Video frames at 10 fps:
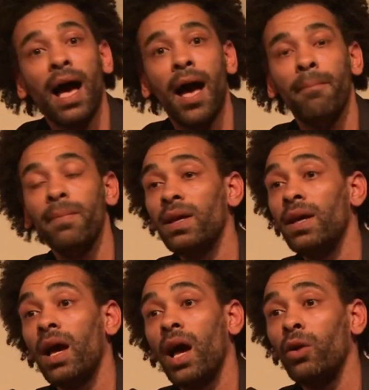Um,
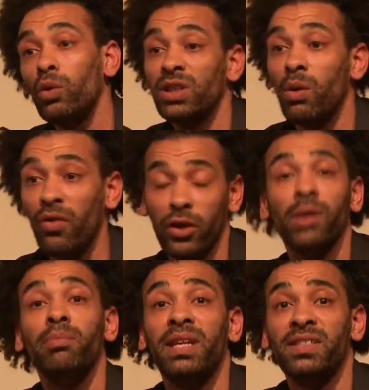and also other
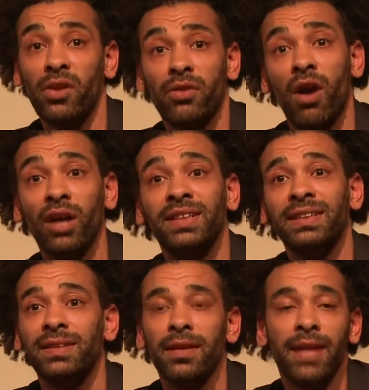companies and other
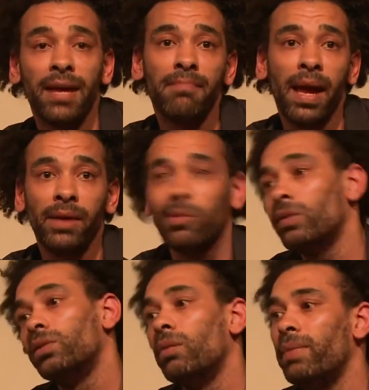artists, they may
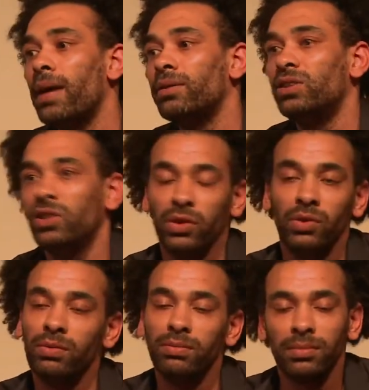well not be able
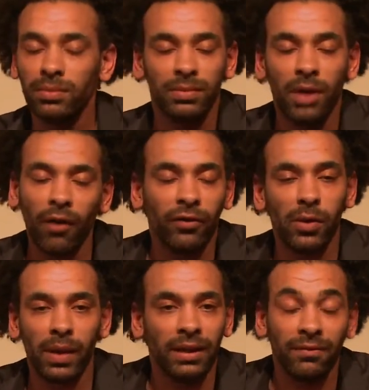to offer
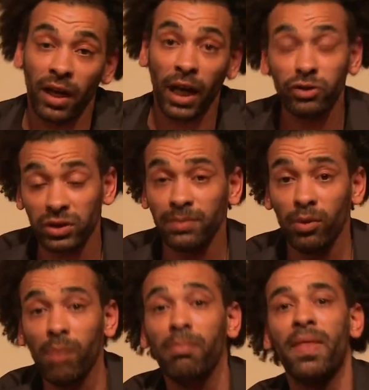you any financial
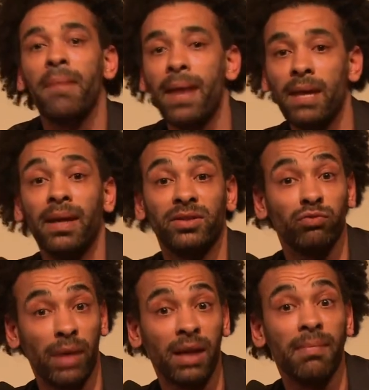support, but they may be able to
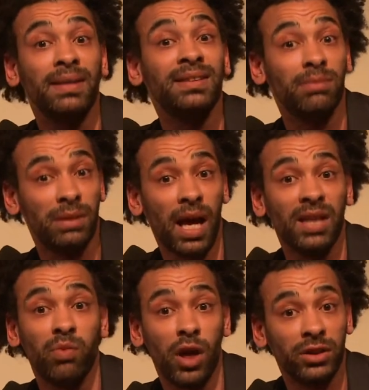recommend someone that
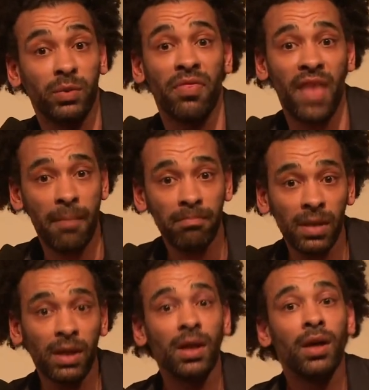has worked with them
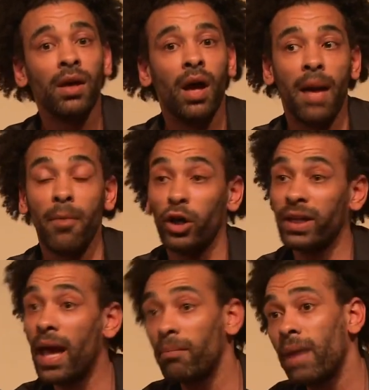um, on a
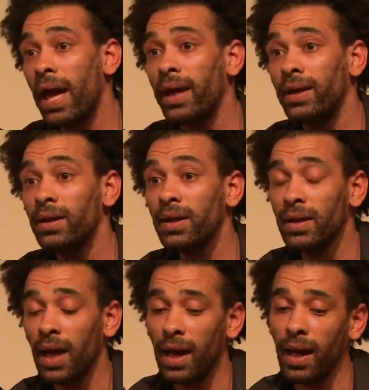campaign,
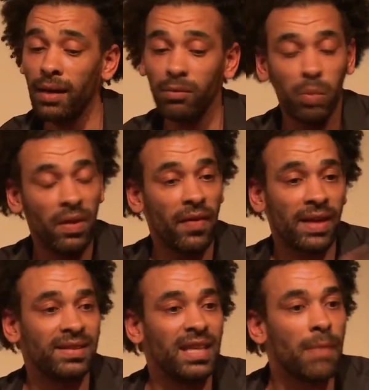whether
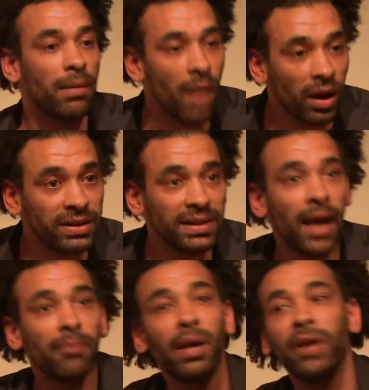that's an email marketing
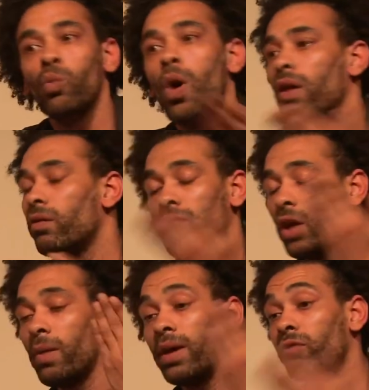campaign, right,
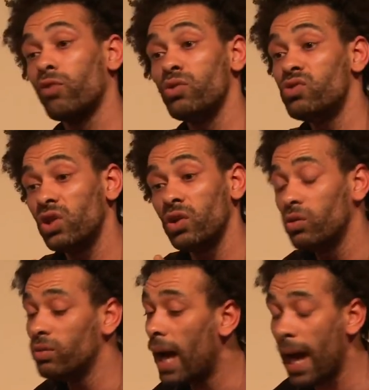right the way through
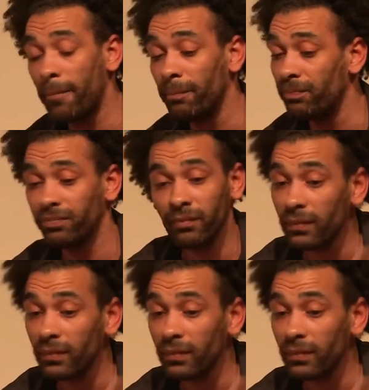to um,